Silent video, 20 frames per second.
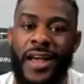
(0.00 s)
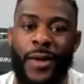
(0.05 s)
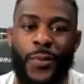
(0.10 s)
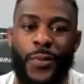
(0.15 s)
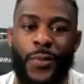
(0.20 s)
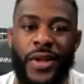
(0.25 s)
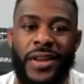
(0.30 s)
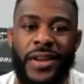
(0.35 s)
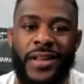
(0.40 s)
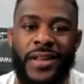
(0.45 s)

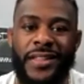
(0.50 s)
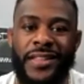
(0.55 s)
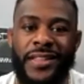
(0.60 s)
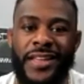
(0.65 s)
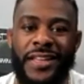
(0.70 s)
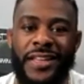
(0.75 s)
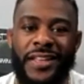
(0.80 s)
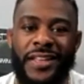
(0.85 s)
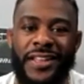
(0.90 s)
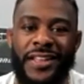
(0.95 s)
win. I think
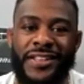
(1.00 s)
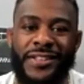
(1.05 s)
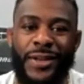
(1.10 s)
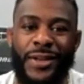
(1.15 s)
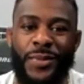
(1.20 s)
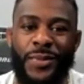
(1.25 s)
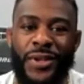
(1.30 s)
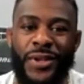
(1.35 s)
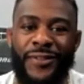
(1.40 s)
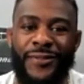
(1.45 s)
it's going to
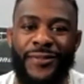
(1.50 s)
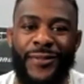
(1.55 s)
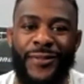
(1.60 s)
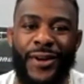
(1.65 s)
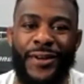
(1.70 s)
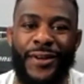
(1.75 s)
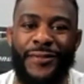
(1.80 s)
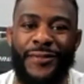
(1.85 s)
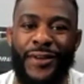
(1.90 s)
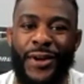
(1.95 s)
be very,
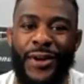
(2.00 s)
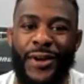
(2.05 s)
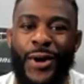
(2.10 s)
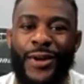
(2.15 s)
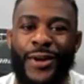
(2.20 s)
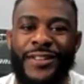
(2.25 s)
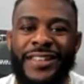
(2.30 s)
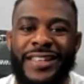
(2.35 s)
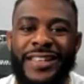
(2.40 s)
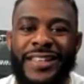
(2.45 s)
very hard to
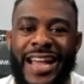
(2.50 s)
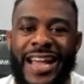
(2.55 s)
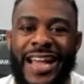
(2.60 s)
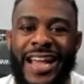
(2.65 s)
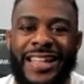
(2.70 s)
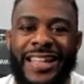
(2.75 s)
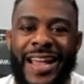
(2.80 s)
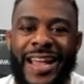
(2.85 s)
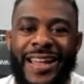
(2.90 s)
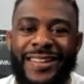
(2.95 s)
deny
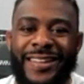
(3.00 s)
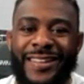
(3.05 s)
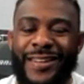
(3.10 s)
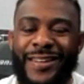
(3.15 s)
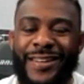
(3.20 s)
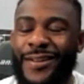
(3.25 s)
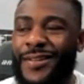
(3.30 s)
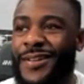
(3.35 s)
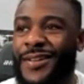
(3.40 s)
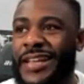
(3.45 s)
that, you know?
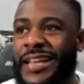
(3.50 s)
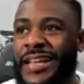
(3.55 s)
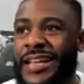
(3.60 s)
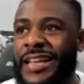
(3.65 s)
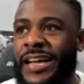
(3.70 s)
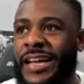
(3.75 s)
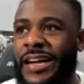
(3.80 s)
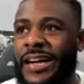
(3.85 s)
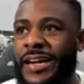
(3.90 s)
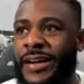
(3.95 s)

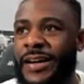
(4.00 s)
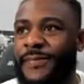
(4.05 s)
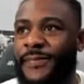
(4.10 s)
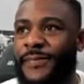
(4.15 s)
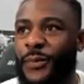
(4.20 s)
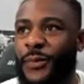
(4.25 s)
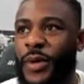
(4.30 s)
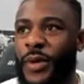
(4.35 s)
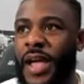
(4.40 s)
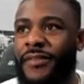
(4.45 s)
Um, we
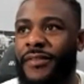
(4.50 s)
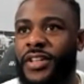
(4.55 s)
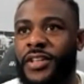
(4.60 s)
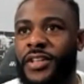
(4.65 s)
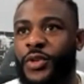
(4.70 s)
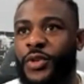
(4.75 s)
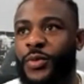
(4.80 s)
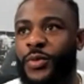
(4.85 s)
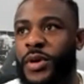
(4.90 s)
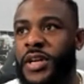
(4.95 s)
haven't done too
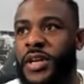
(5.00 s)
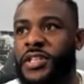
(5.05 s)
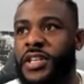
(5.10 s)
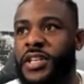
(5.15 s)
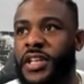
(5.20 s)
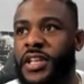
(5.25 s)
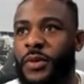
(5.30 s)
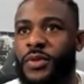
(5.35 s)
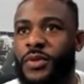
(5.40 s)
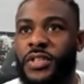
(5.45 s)
much. He
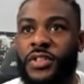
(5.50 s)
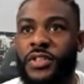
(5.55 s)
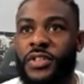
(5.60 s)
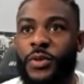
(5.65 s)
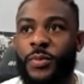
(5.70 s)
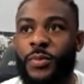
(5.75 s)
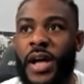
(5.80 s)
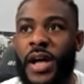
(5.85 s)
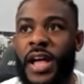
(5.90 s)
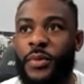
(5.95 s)
was in
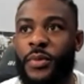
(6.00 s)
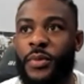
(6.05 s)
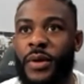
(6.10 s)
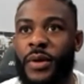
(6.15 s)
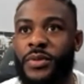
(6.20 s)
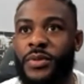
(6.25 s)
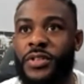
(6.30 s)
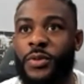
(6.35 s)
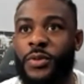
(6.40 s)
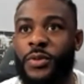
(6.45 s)
Dubai when I was in
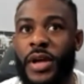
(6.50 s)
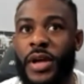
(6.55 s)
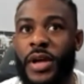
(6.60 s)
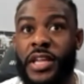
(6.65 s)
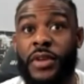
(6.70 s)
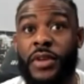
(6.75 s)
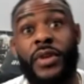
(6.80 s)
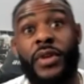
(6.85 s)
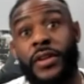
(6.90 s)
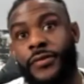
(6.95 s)
Dubai getting
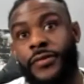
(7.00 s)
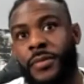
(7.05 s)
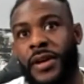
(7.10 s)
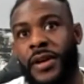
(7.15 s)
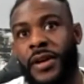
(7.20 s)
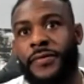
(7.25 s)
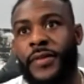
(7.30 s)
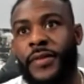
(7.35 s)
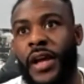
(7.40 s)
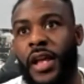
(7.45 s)
ready for my
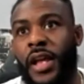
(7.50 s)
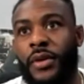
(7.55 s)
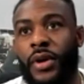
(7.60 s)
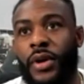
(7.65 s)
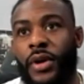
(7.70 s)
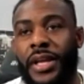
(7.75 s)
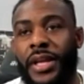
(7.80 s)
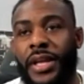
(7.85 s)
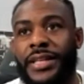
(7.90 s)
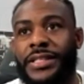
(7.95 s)
fight
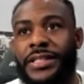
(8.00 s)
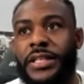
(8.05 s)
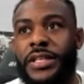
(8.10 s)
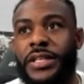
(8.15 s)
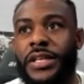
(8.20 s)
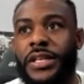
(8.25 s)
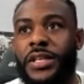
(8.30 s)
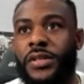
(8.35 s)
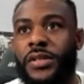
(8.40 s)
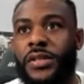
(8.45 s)
against TJ
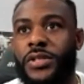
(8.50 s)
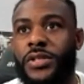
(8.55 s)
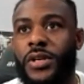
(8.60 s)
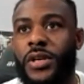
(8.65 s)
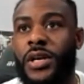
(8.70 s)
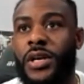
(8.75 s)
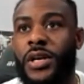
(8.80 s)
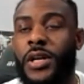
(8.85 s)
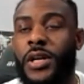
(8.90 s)
Dillashaw.